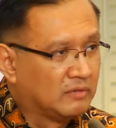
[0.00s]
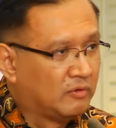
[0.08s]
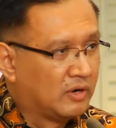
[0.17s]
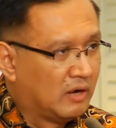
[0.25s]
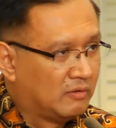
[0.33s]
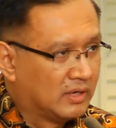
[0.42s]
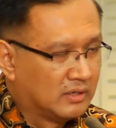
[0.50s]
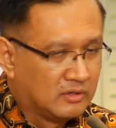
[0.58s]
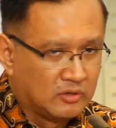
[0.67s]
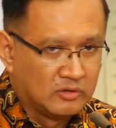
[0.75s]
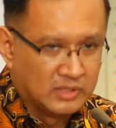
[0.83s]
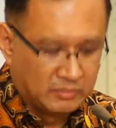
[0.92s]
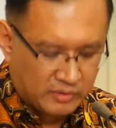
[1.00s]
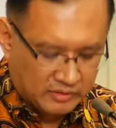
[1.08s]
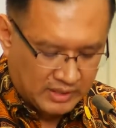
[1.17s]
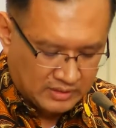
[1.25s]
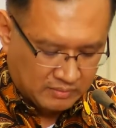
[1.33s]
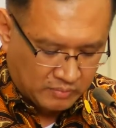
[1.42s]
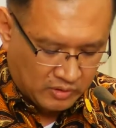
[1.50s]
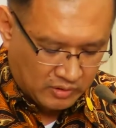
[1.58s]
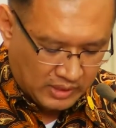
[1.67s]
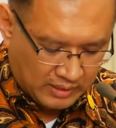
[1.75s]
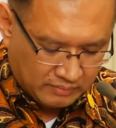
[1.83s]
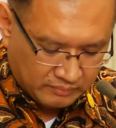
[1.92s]
for our social protection
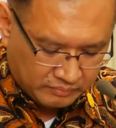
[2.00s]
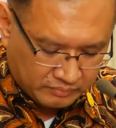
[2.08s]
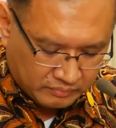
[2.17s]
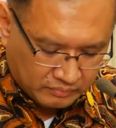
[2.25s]
program.